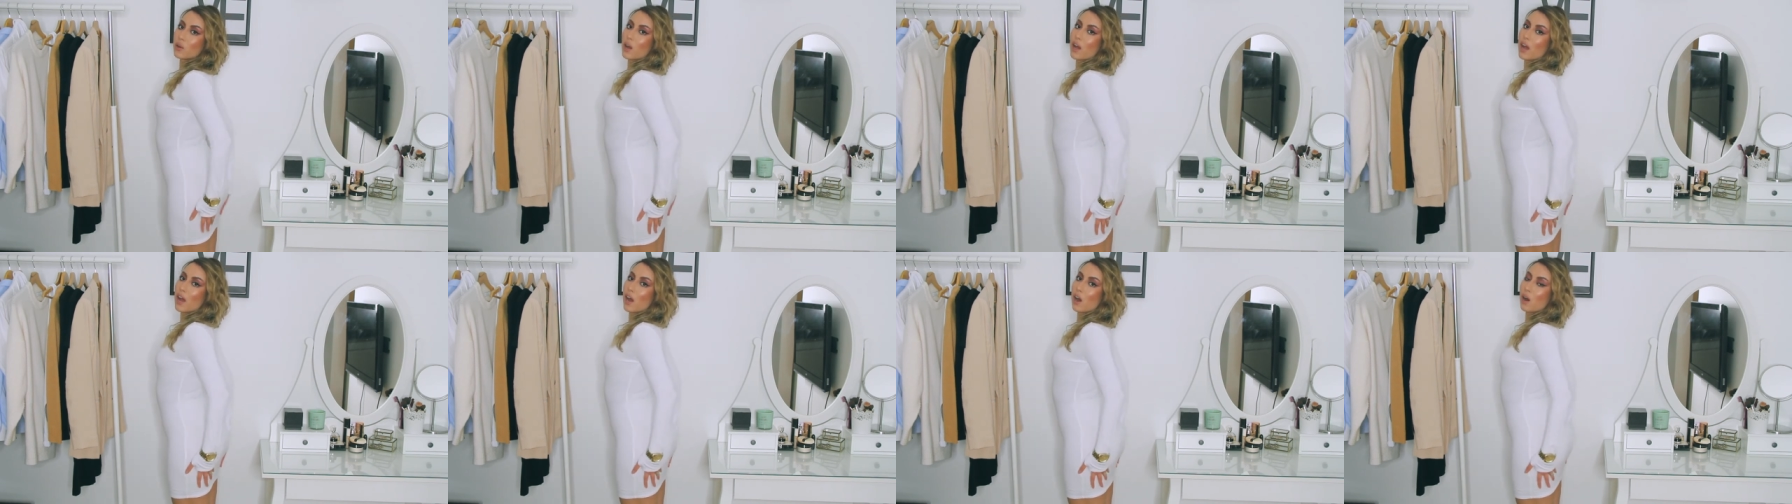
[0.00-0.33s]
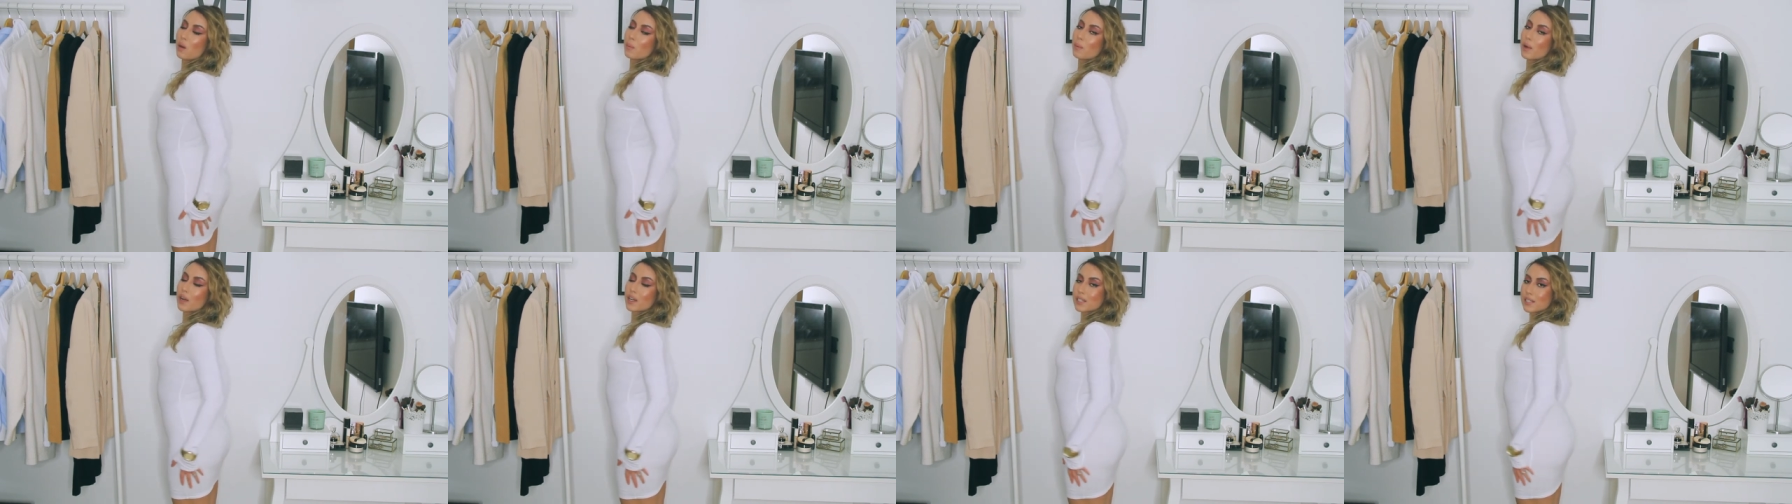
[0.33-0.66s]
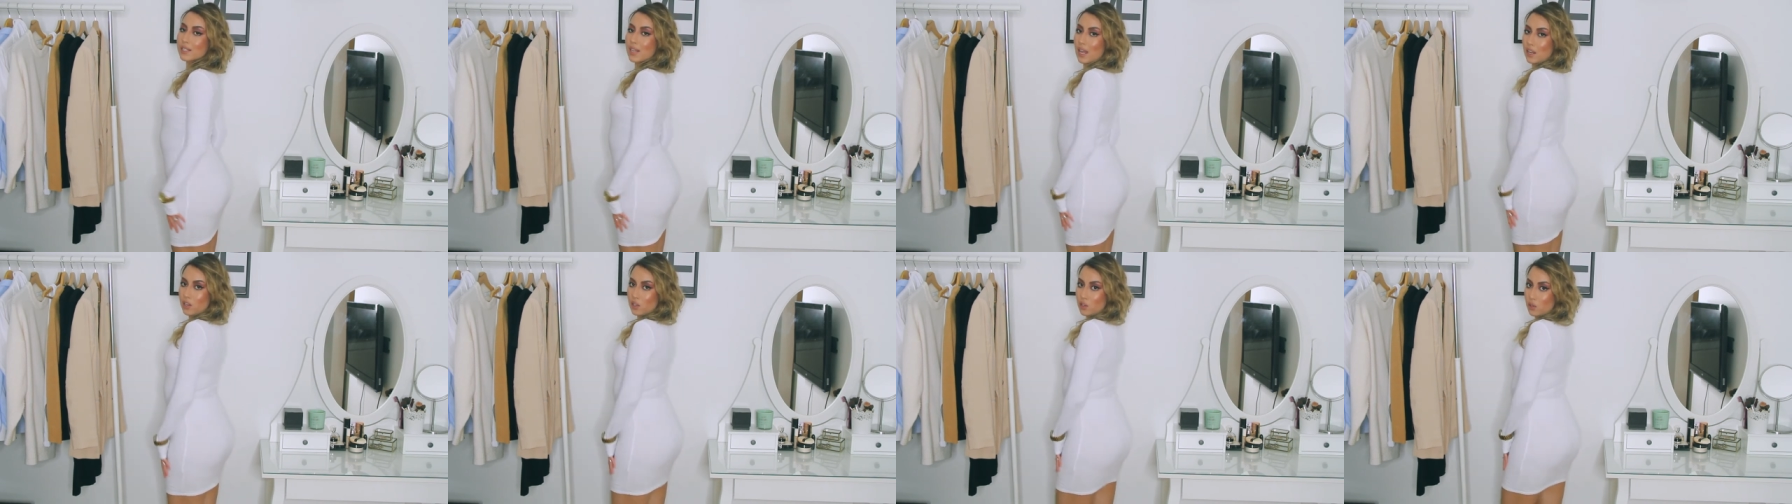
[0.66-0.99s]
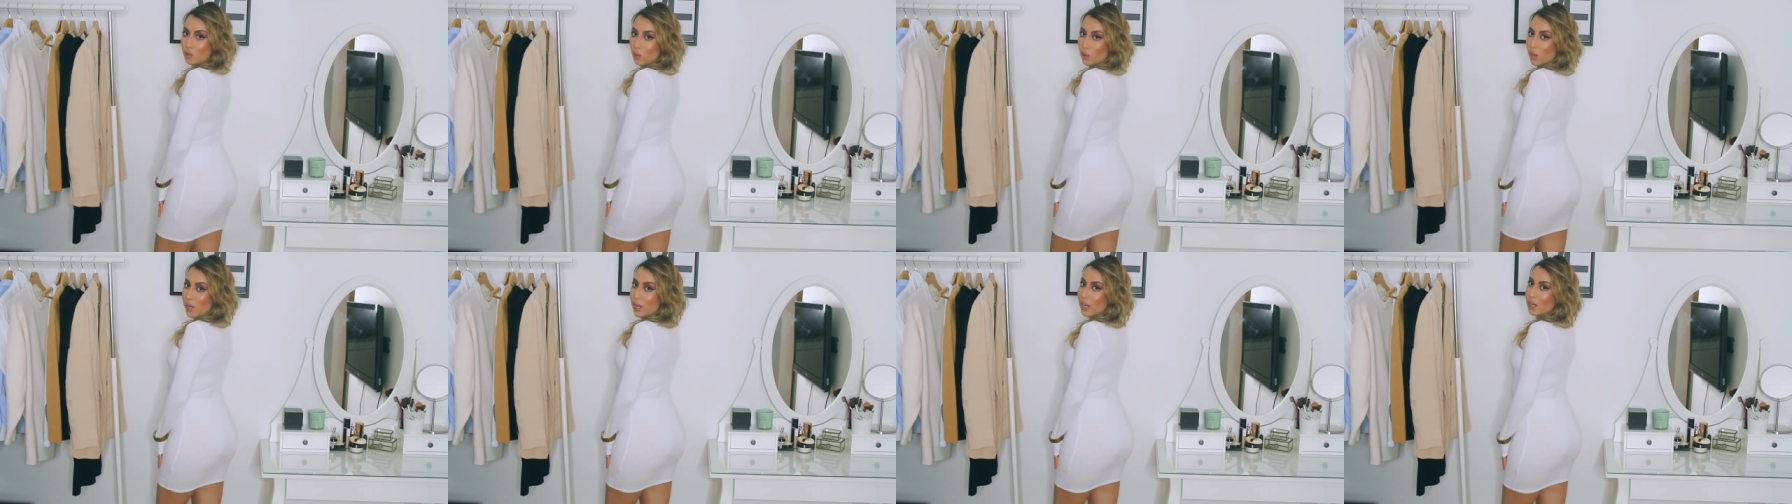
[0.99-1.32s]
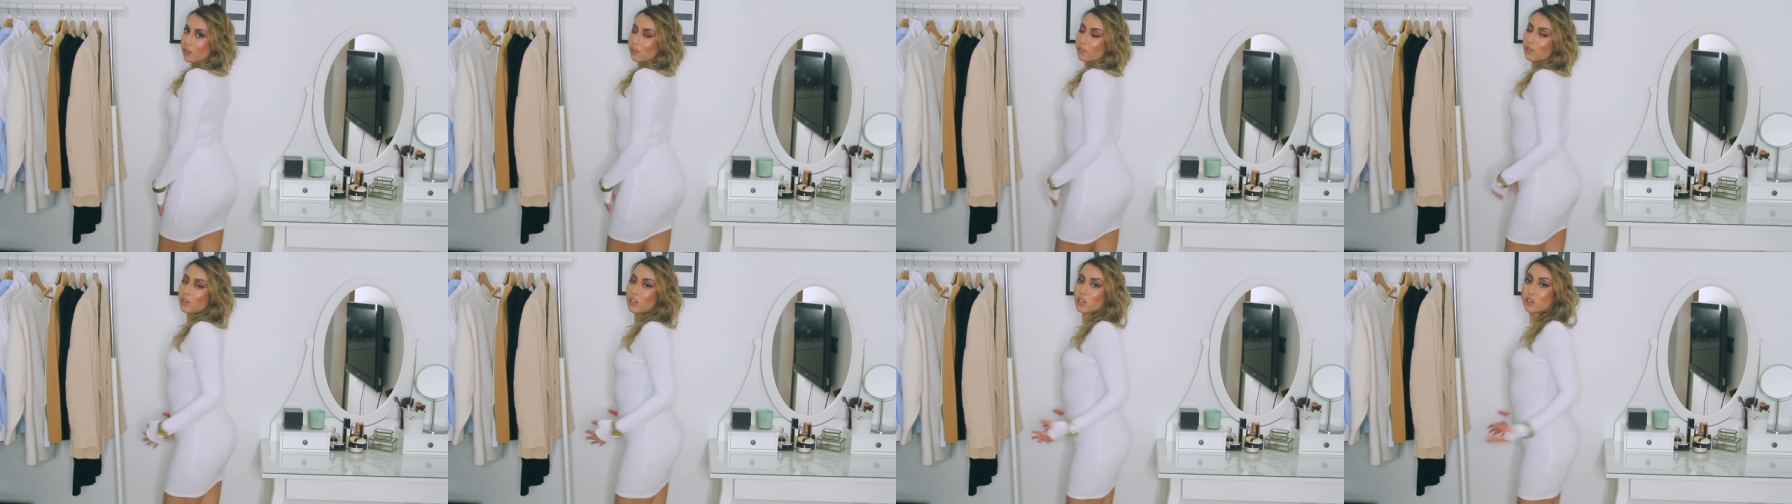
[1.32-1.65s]
help
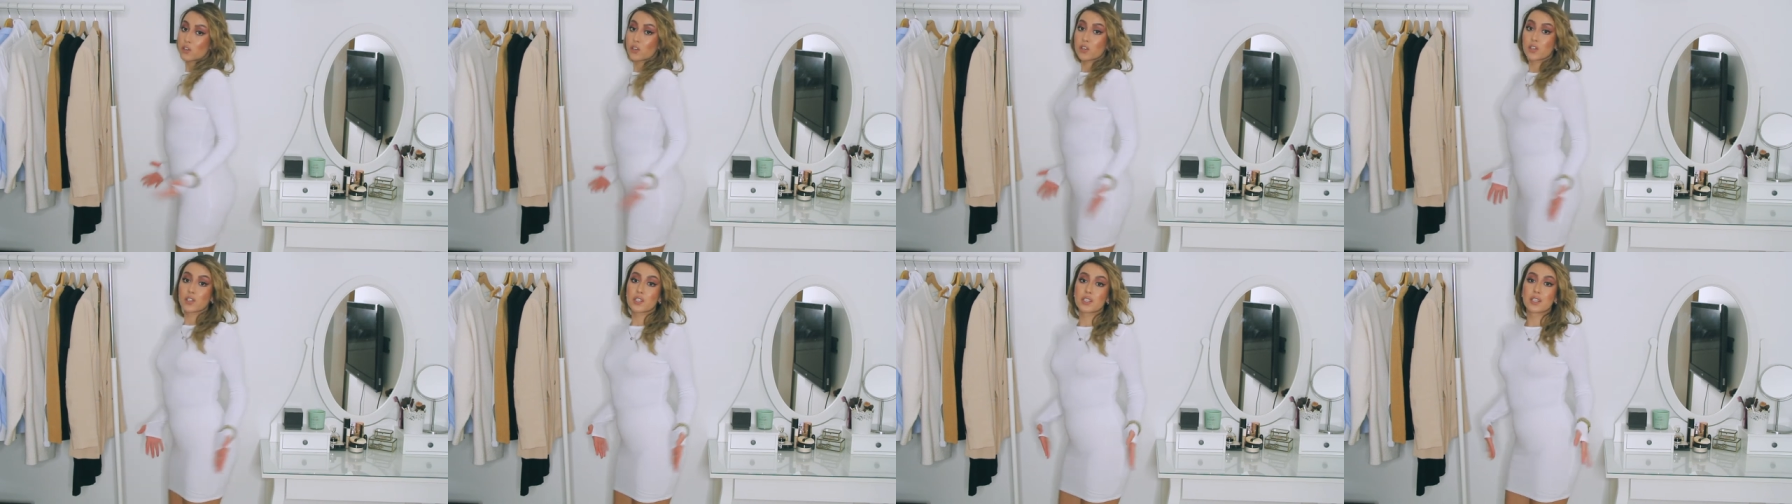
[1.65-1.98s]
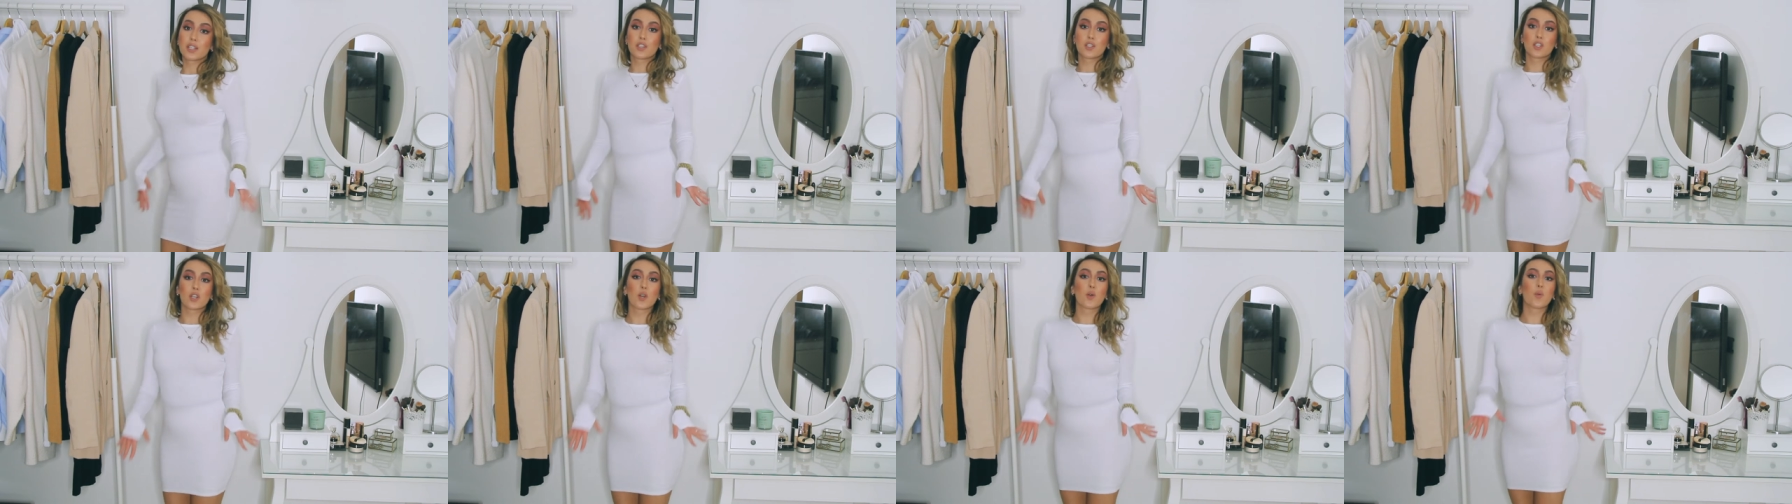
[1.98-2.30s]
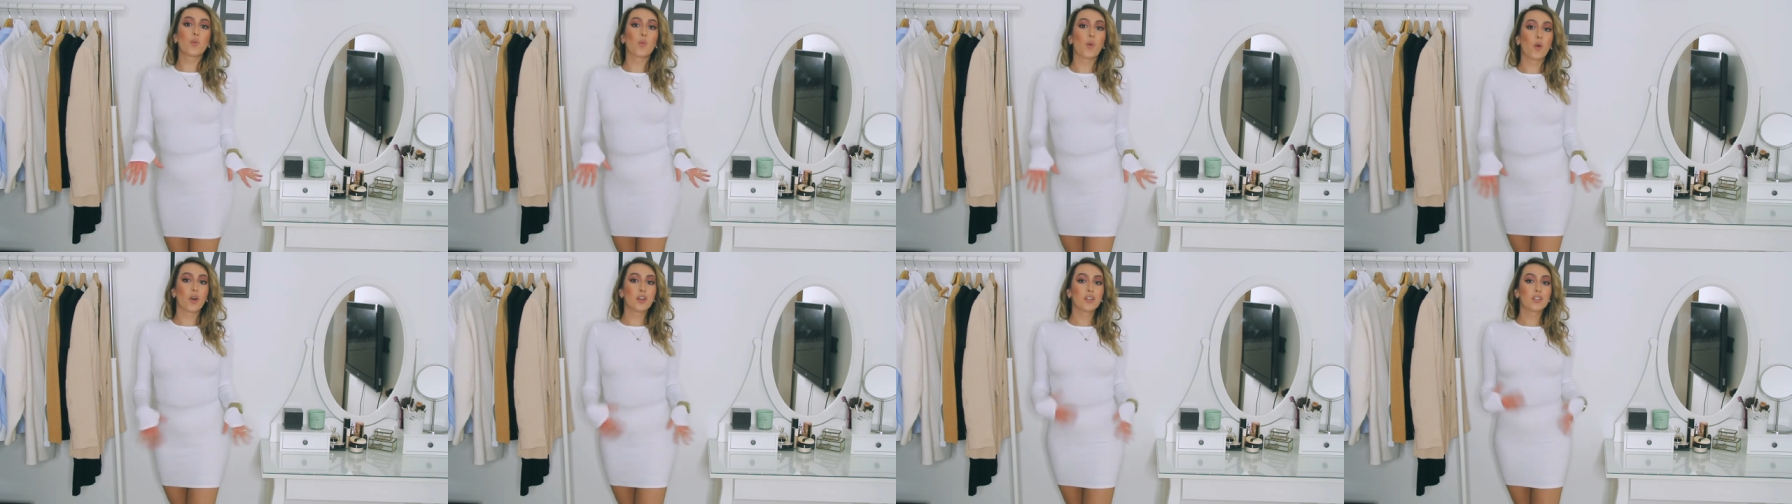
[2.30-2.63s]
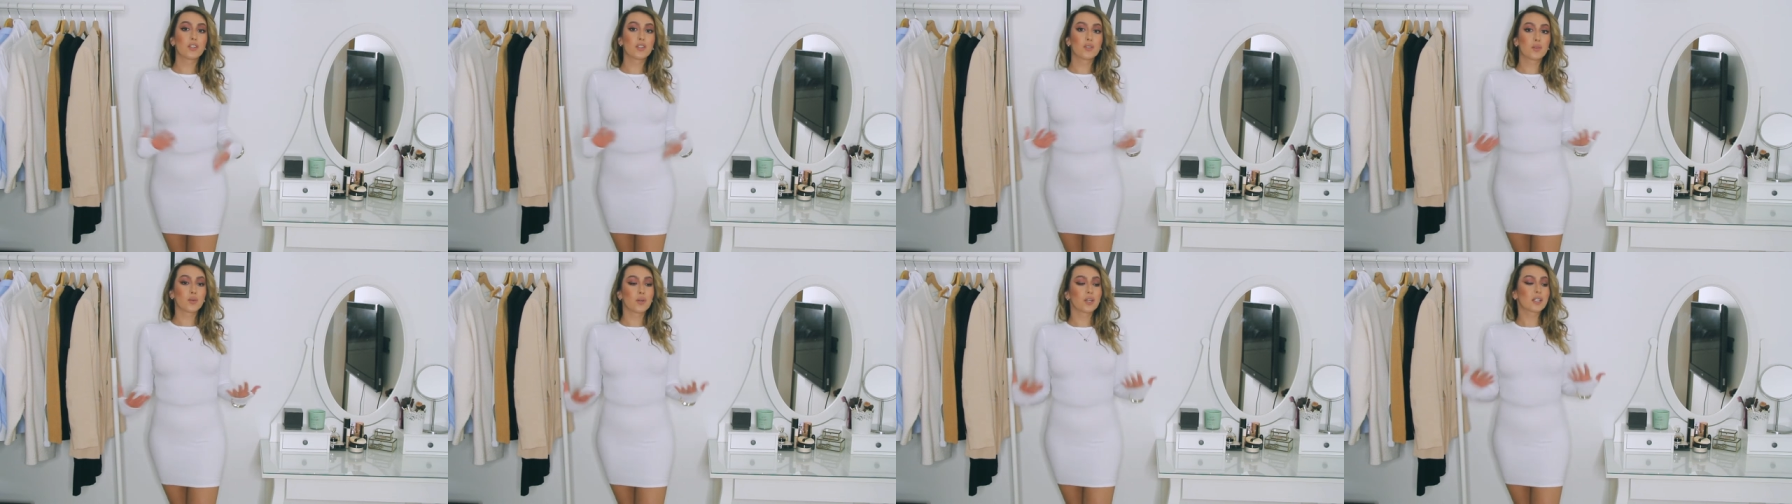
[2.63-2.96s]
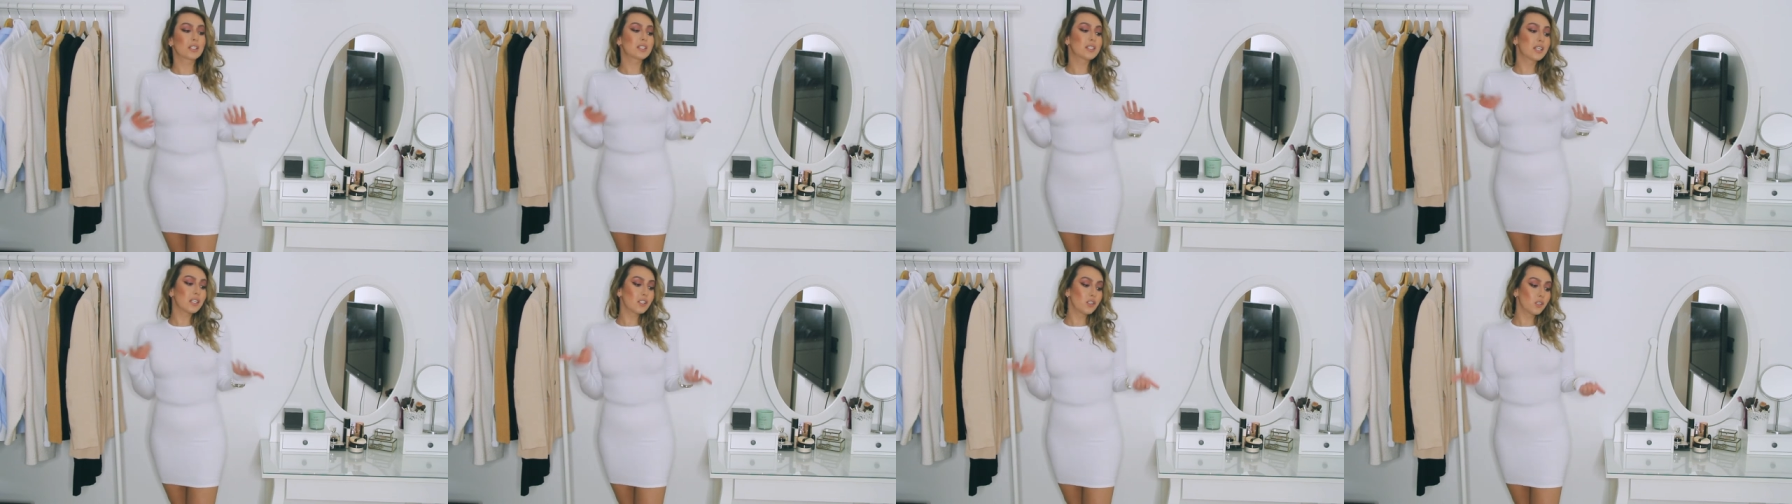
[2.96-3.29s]
accentuate features that you want to
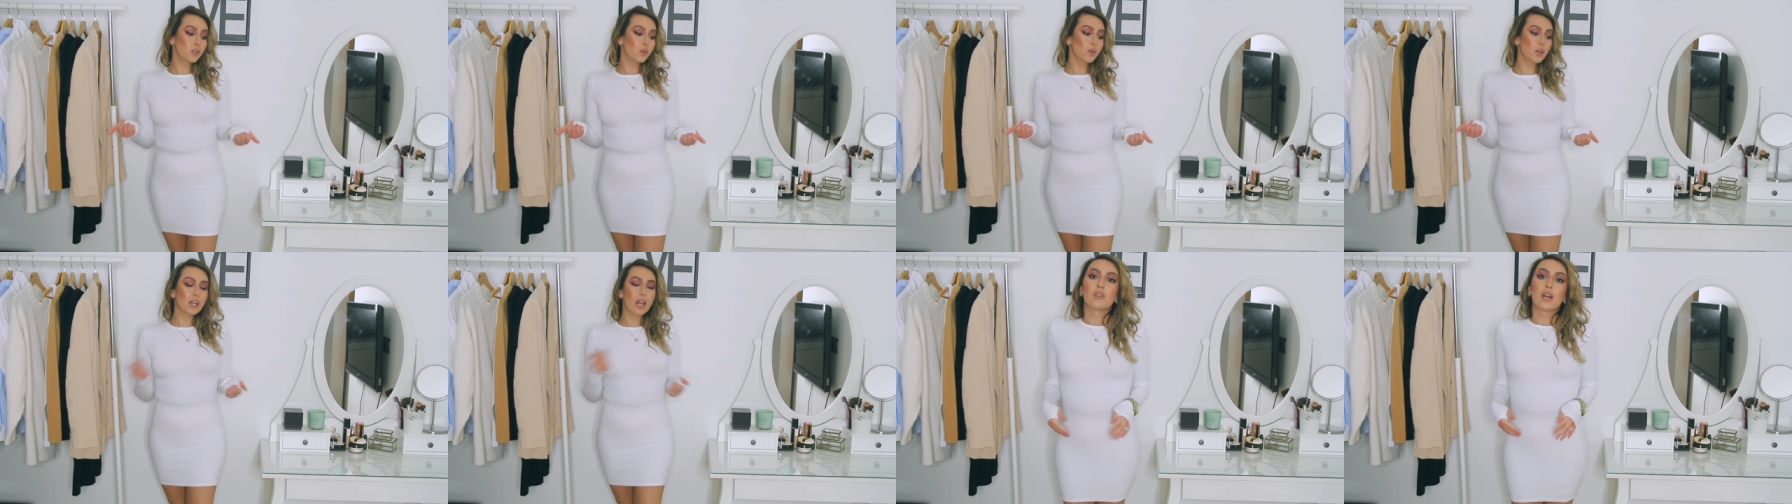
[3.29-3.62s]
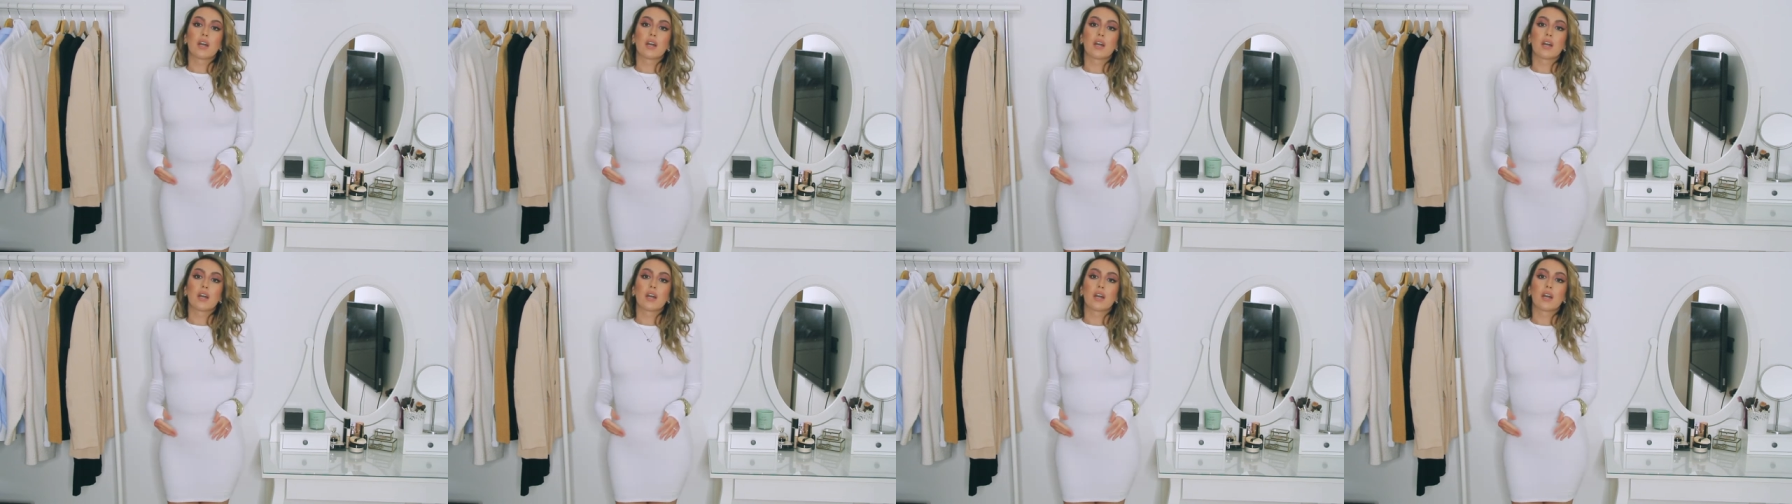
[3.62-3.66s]
accentuate